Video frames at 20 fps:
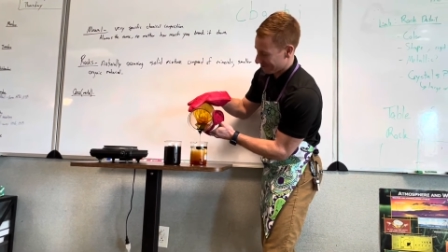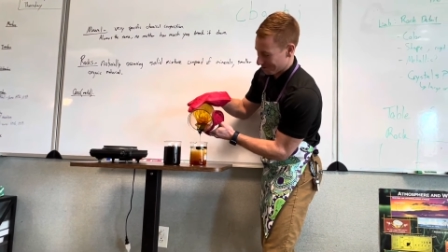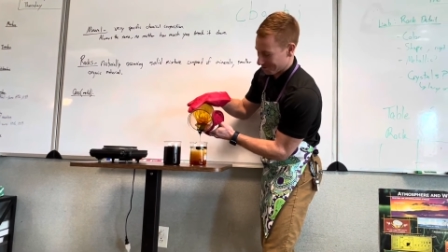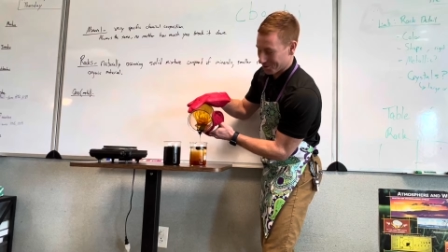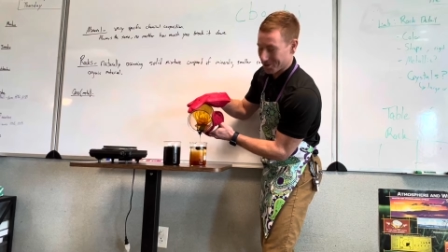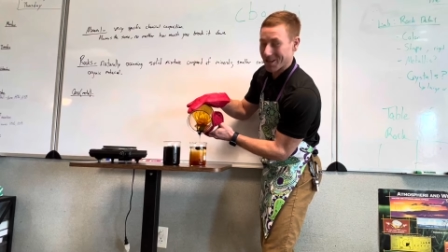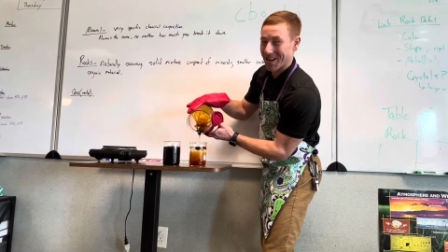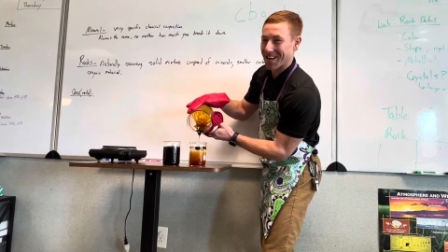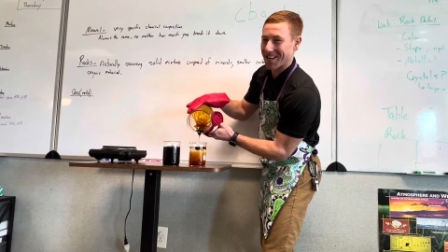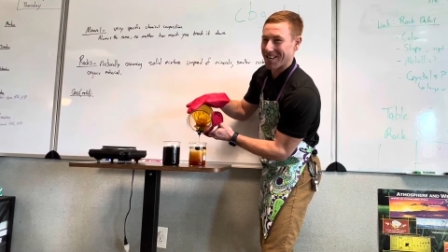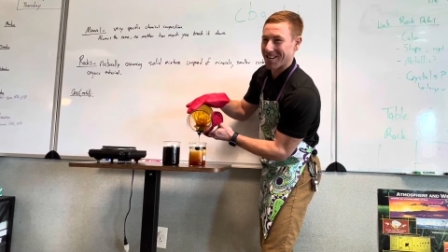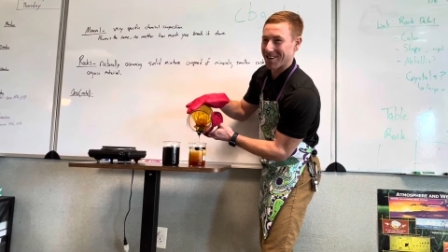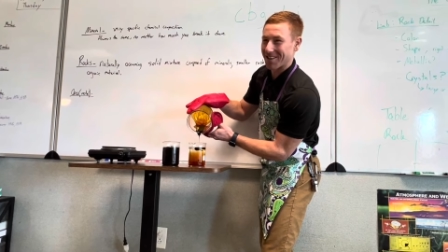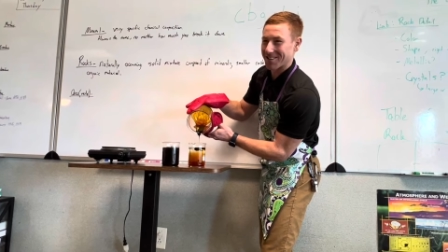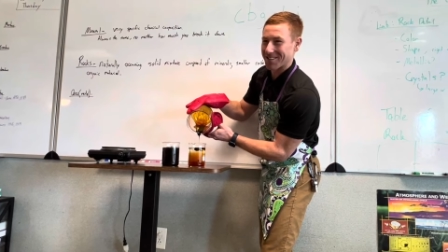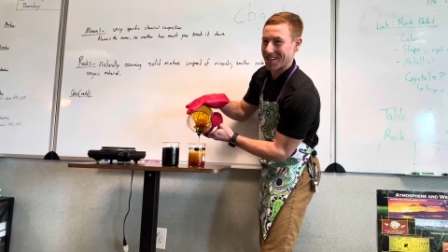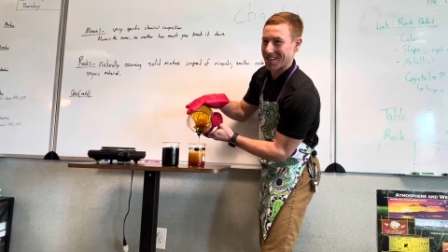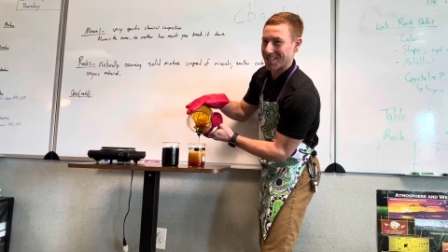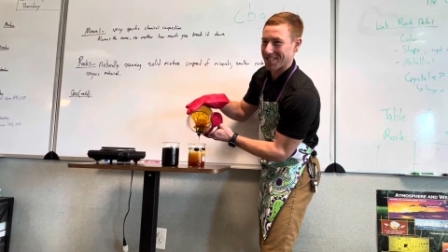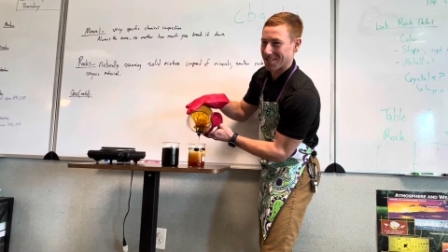we will not eat our
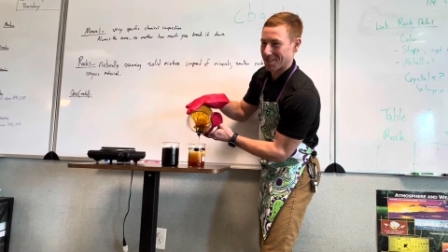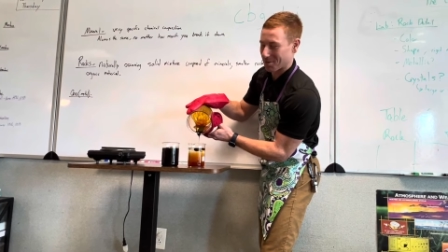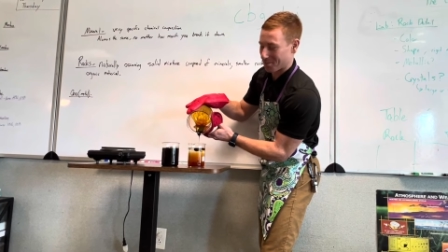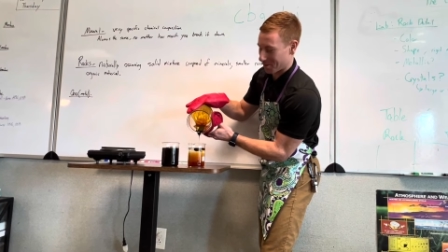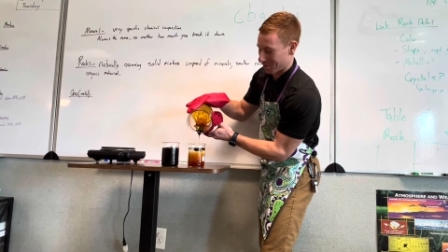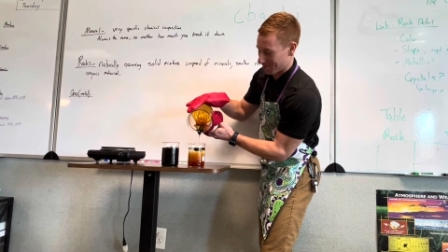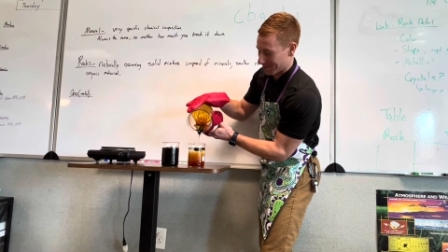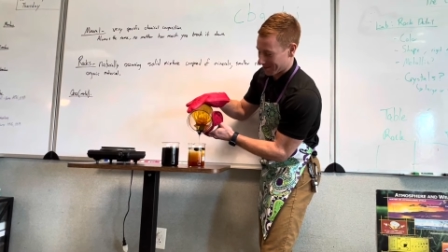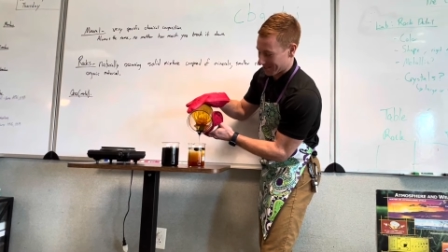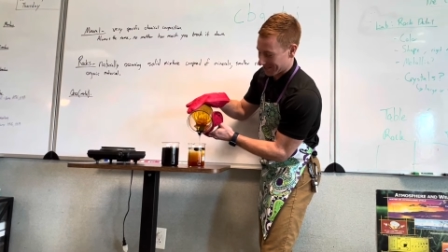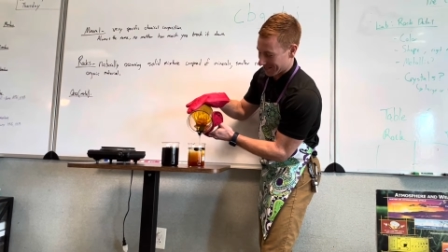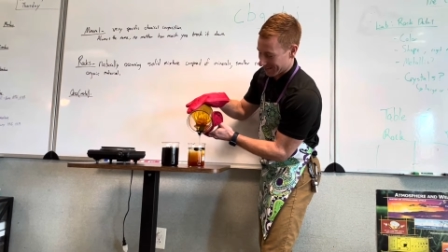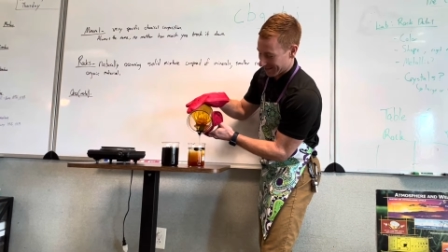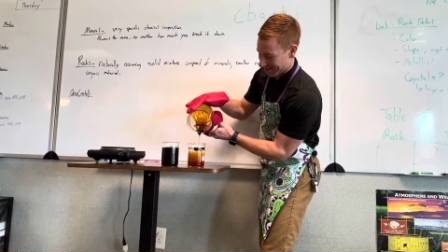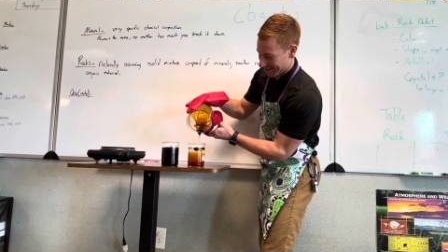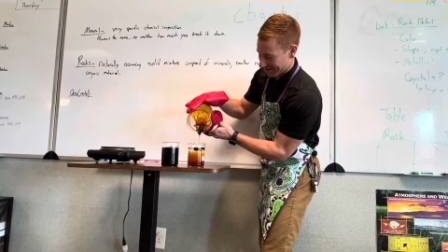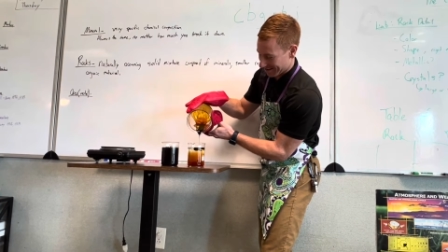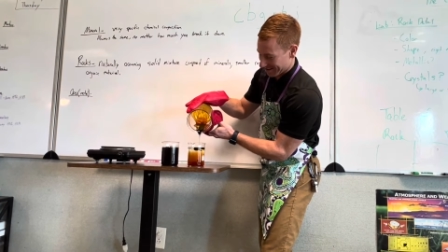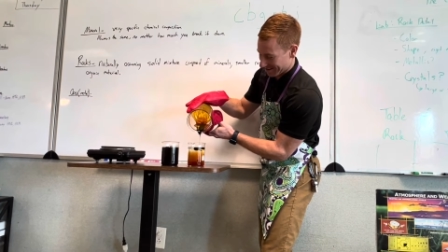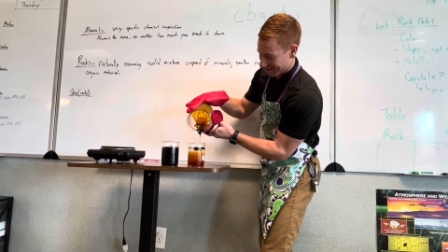science experiment today.